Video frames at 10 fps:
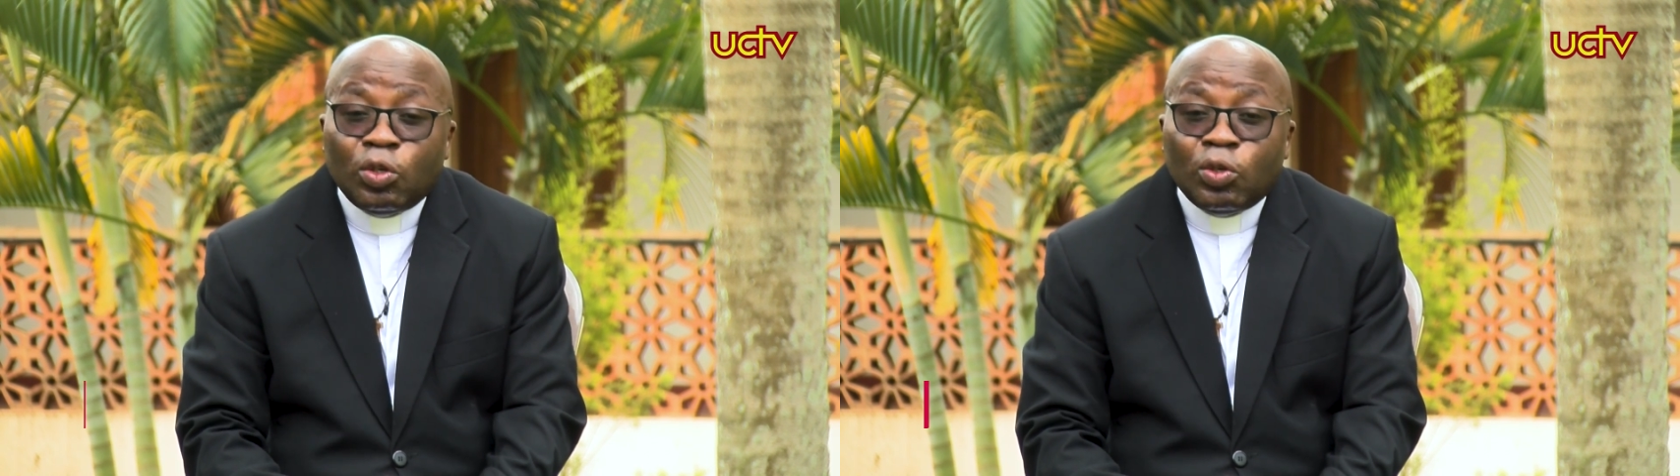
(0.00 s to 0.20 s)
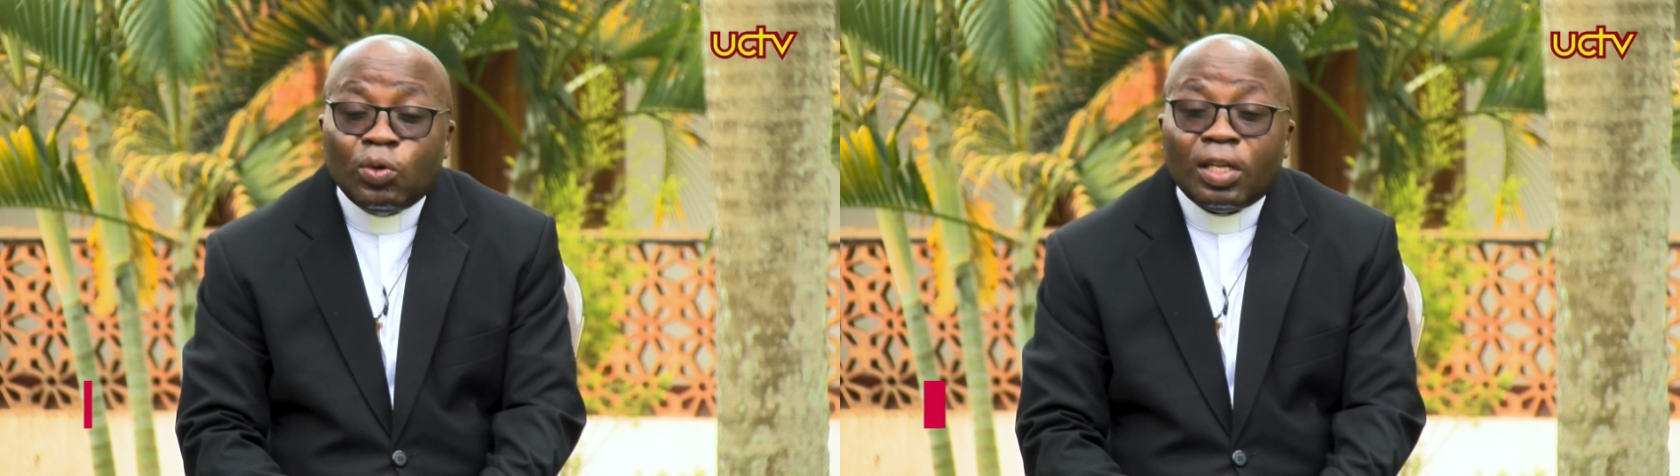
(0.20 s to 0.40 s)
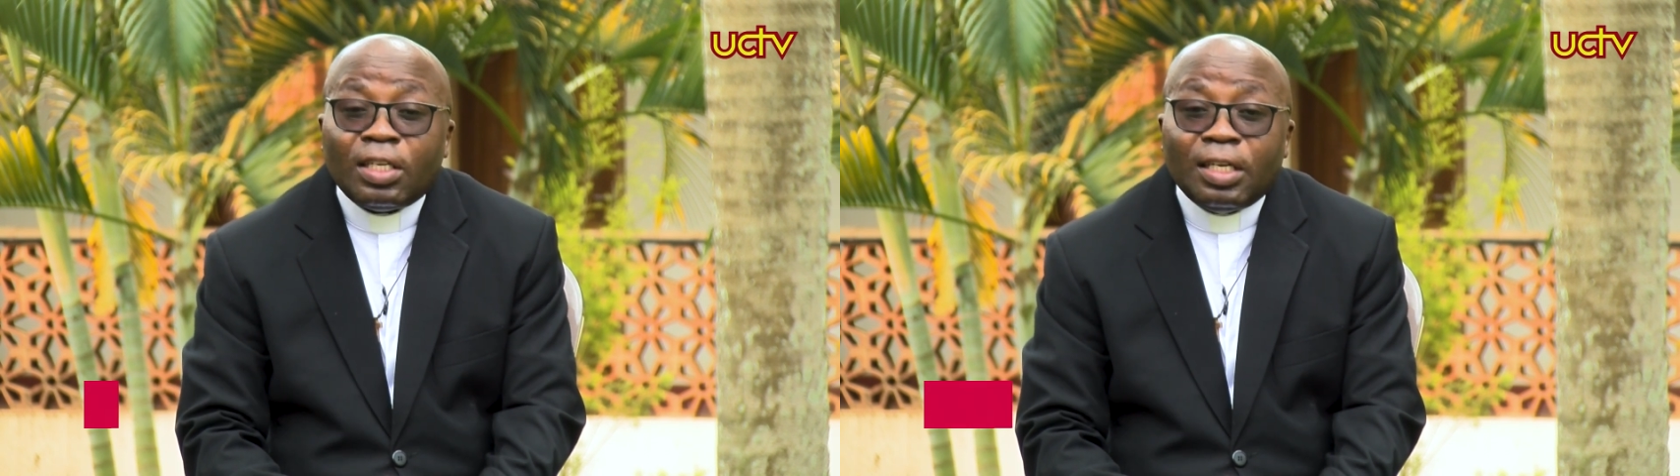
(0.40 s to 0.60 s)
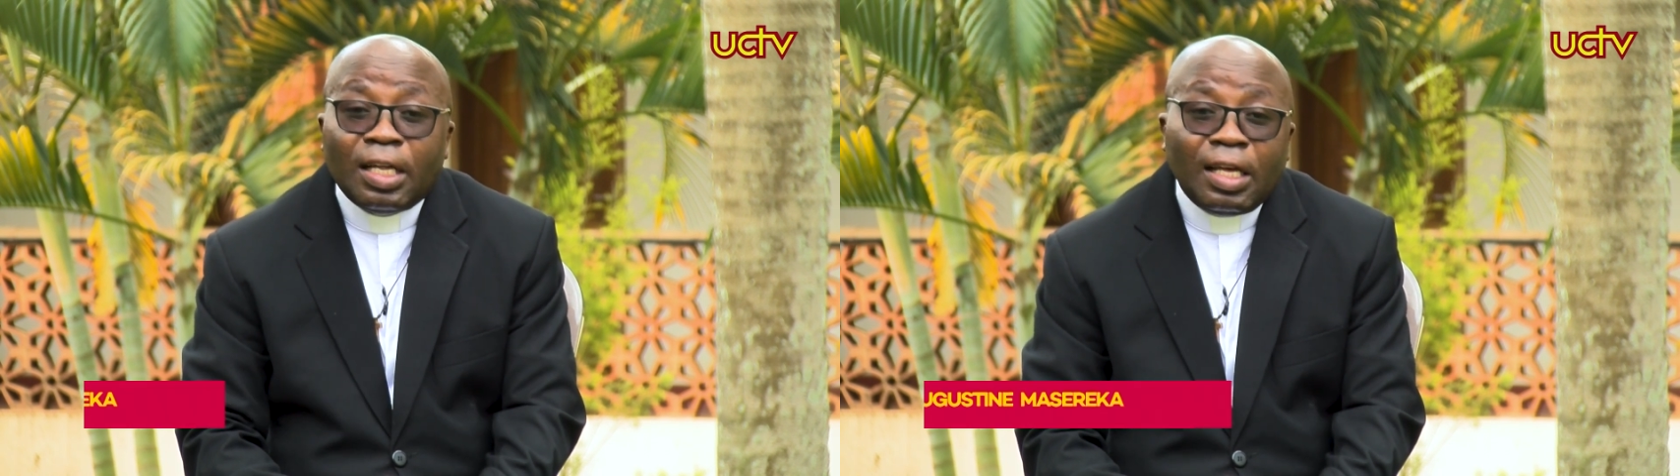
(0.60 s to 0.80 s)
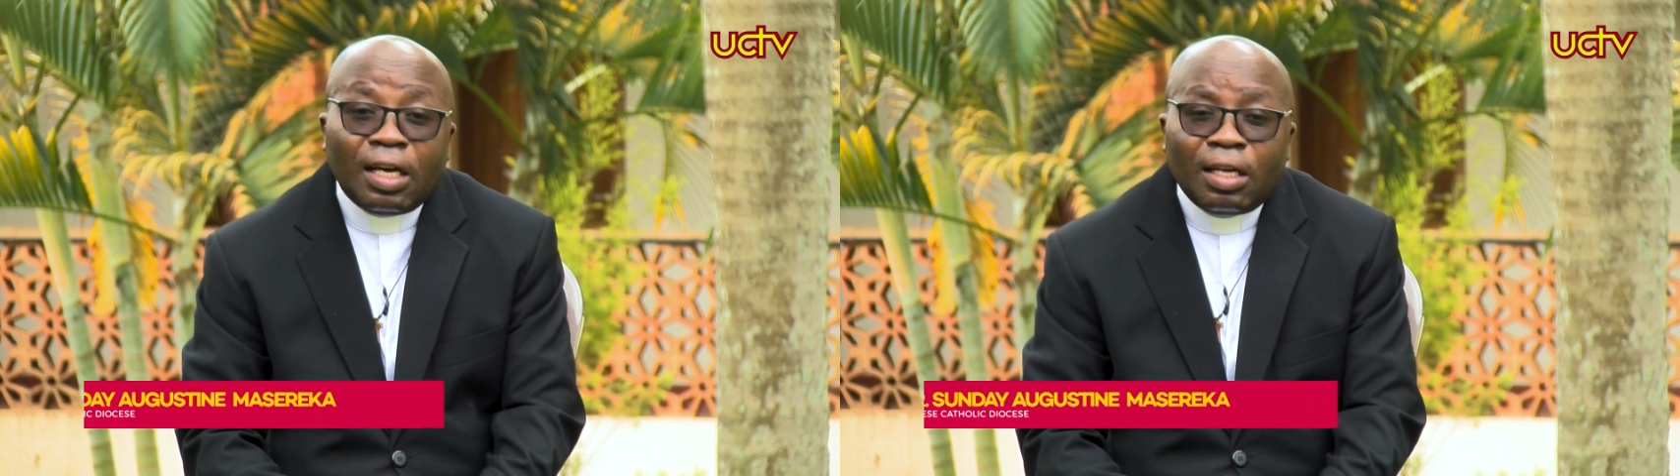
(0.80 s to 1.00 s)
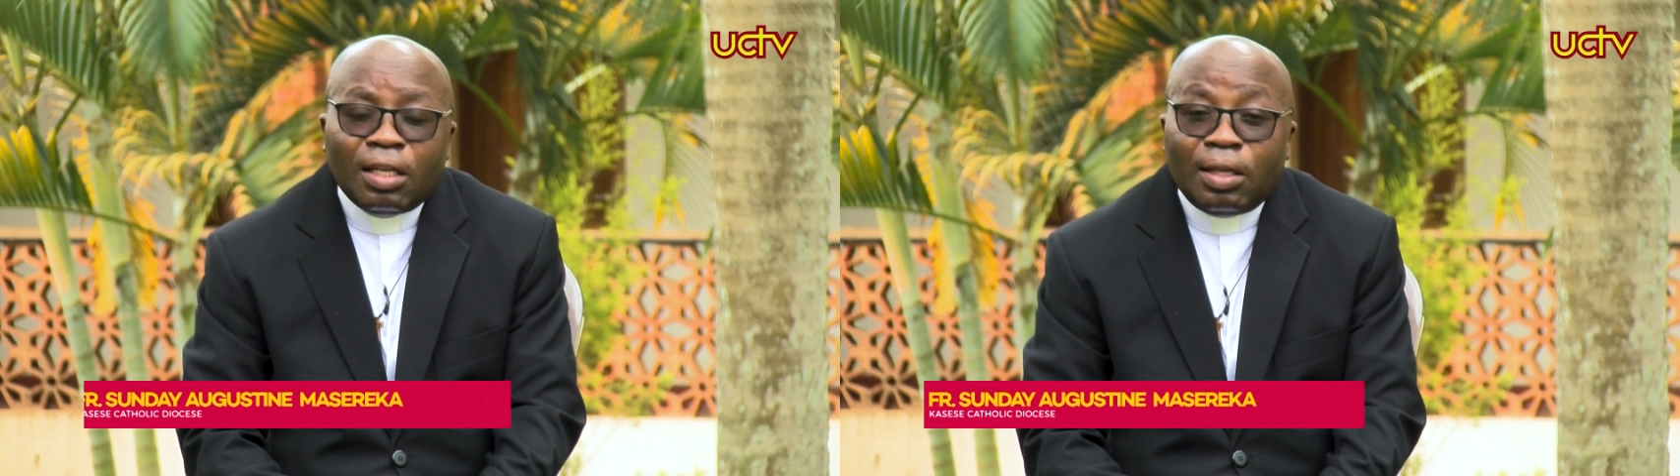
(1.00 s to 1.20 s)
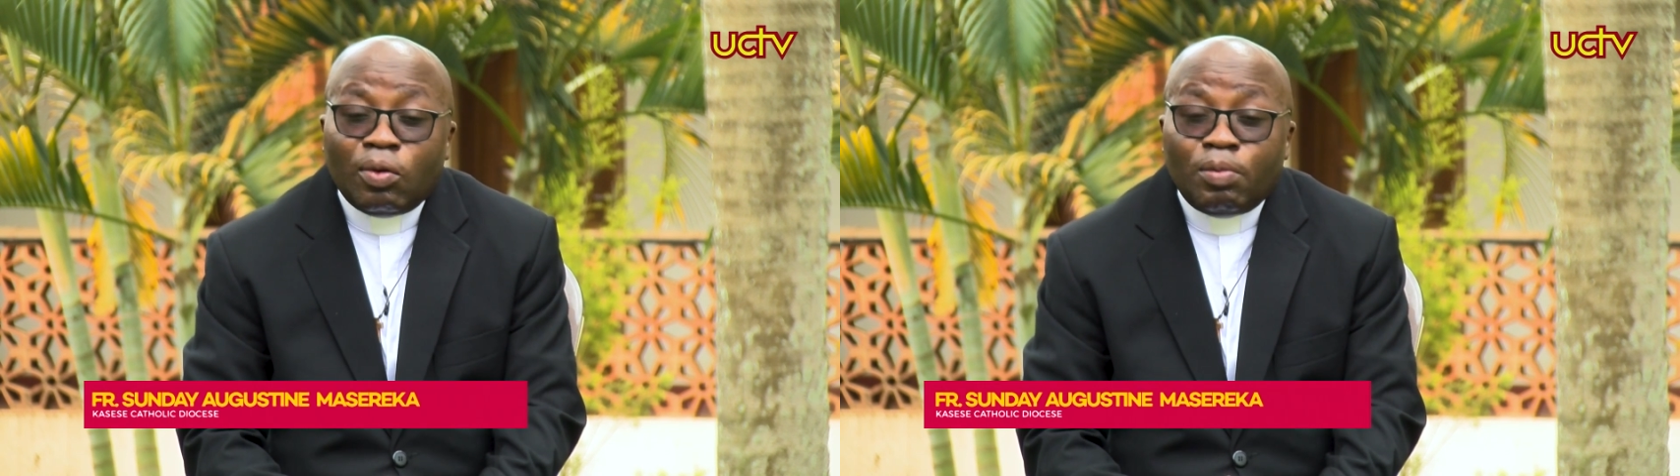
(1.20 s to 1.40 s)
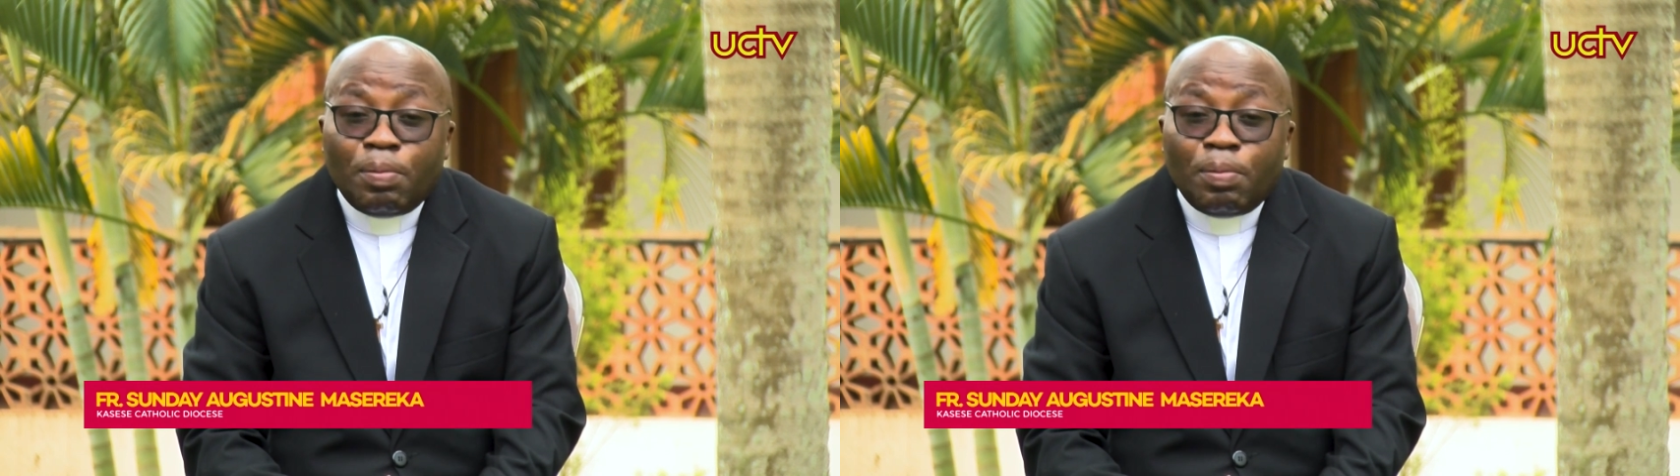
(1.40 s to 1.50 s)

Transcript: you know that they are there. They will be